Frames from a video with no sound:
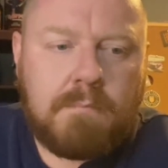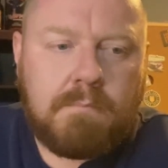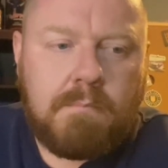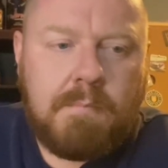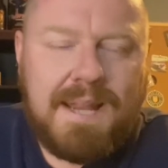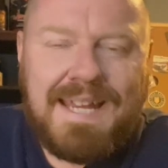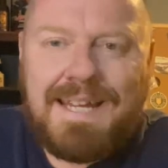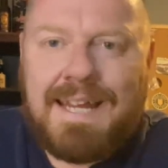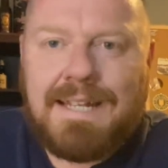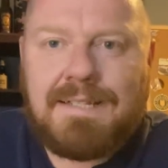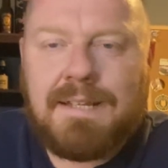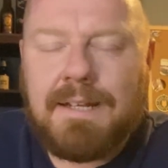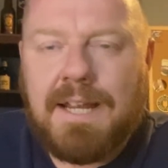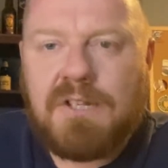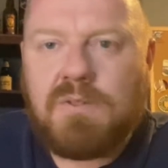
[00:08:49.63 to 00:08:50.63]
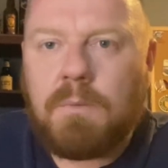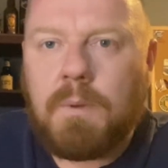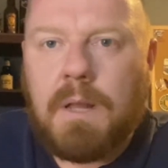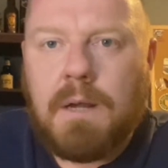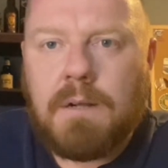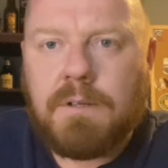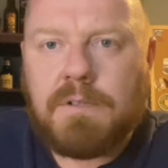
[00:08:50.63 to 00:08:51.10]
international
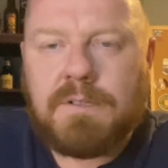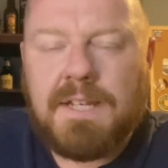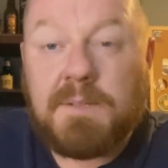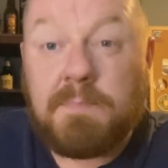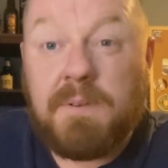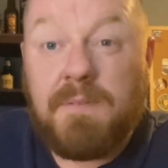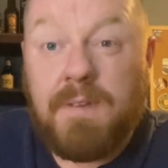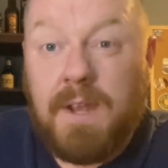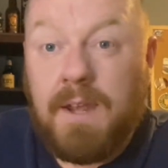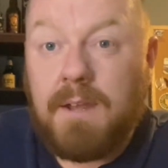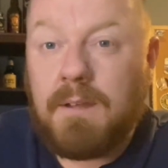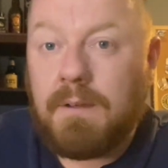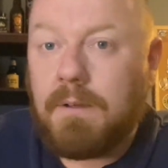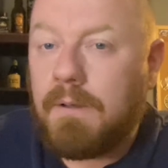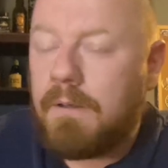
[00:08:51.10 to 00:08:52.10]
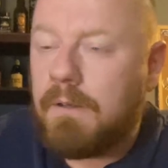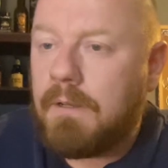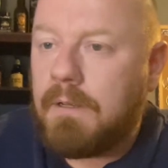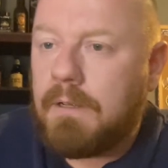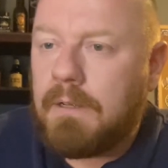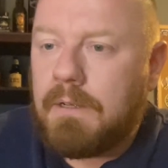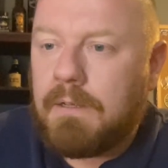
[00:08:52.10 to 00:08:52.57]
lagers, let's be fair.
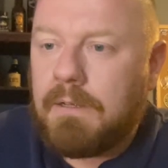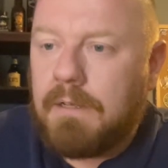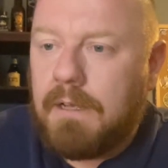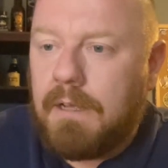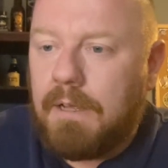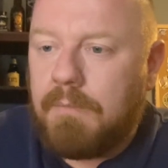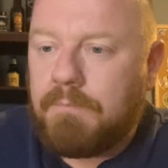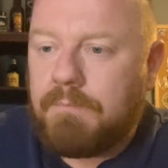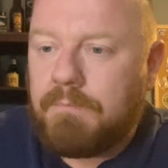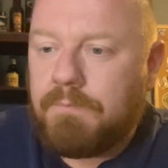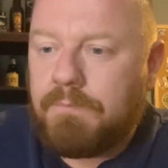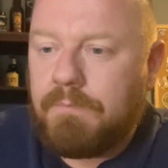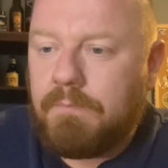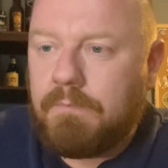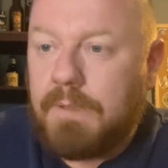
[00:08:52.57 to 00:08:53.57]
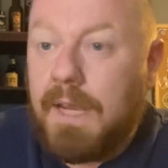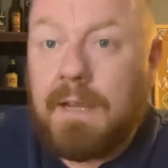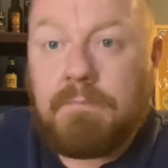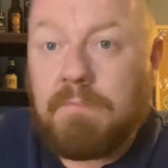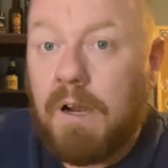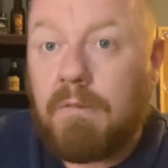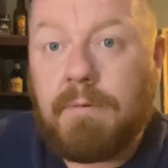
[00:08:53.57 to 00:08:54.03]
I
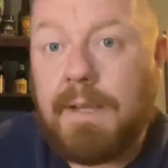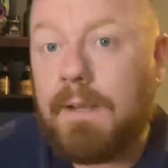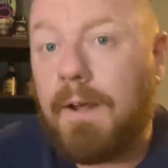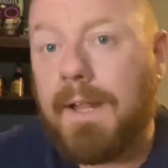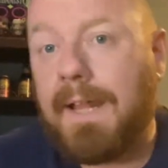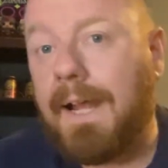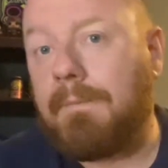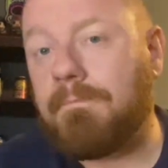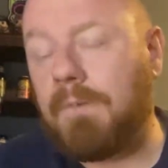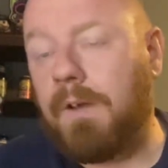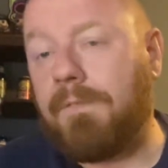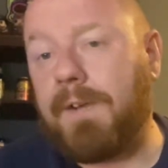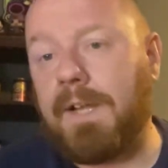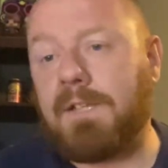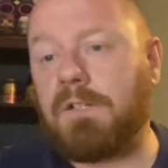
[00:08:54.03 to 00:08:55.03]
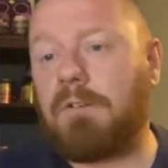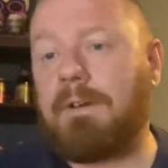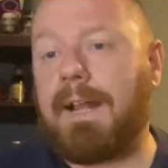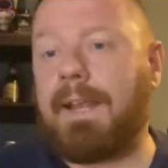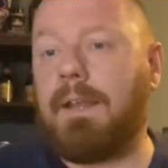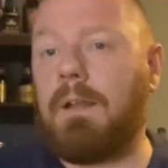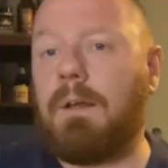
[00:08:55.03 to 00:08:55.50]
really like that. I think that's a
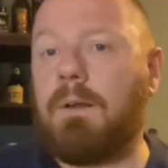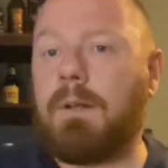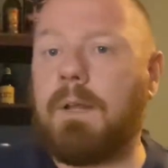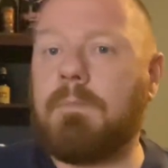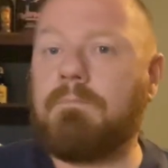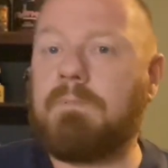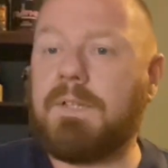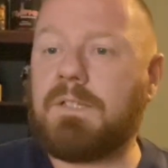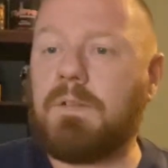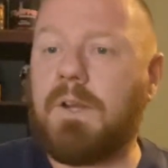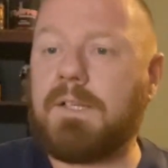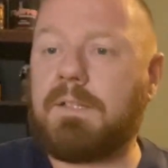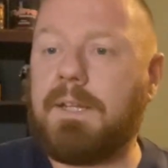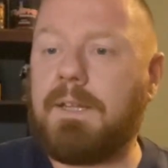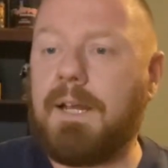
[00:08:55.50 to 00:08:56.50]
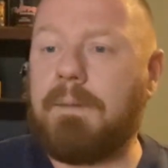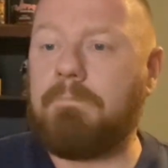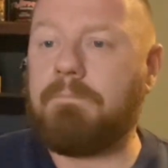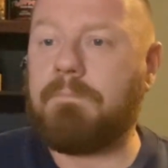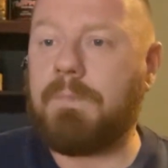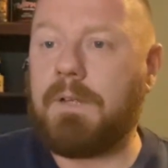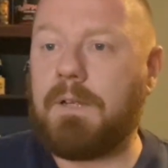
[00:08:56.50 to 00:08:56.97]
cracking lager. That's nicely
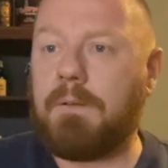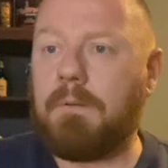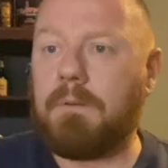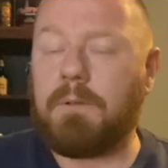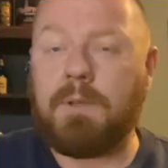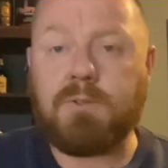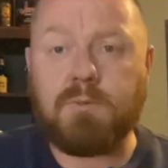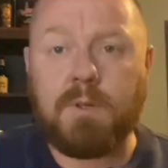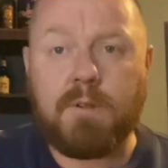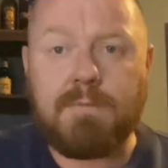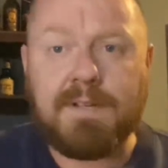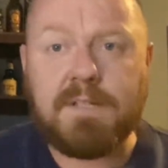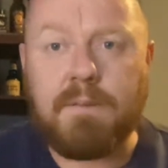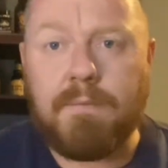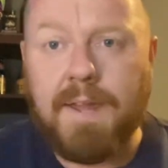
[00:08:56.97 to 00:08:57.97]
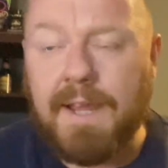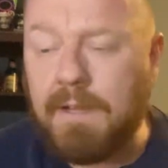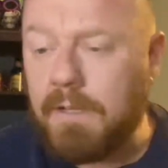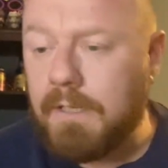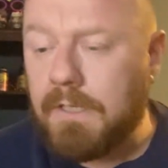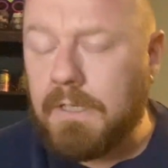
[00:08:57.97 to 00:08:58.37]
done. I'm going to enjoy the rest of that.